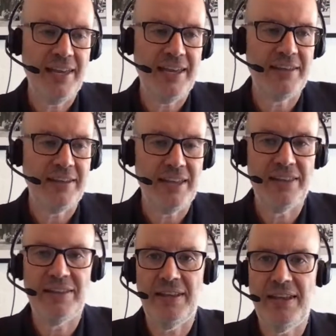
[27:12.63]

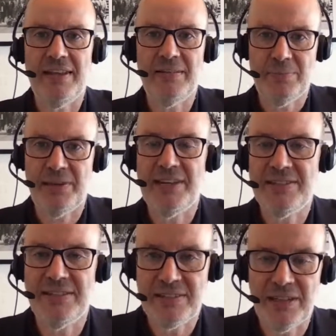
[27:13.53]
in
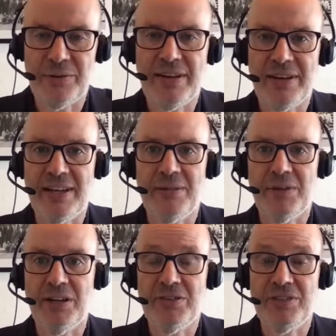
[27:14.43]
places, lower
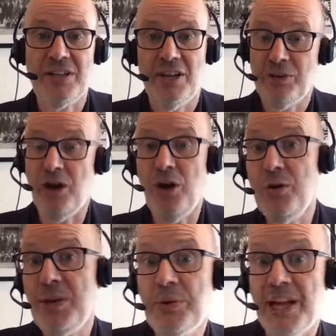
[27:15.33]
income countries, not
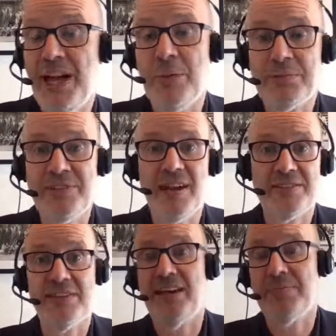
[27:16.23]
only will that help protect
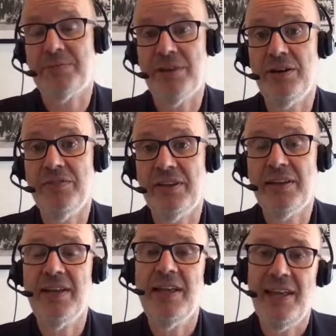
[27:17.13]
us against COVID,
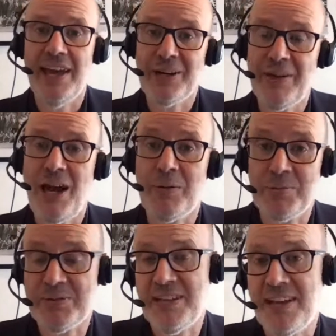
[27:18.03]
it'll help
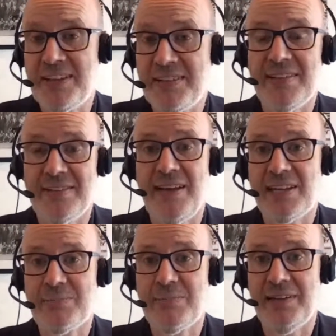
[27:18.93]
protect against the
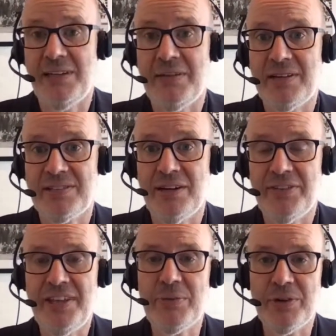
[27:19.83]
next pandemic.
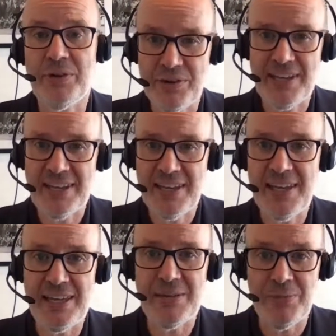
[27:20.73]
So I think we're at a really
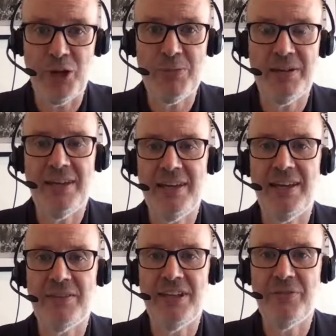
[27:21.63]
key moment
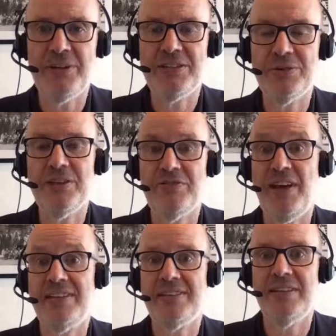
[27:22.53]
here that if we do
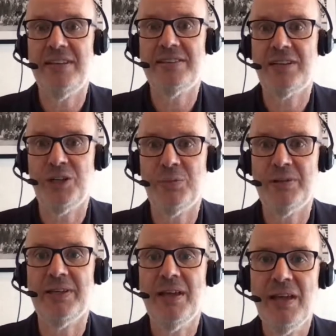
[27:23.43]
invest in this
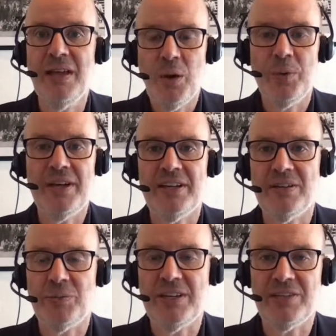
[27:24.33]
globally, we
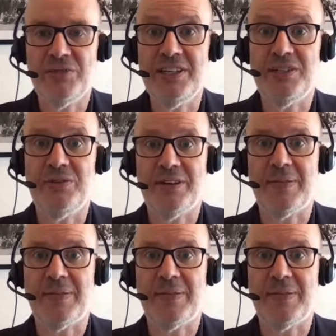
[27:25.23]
can really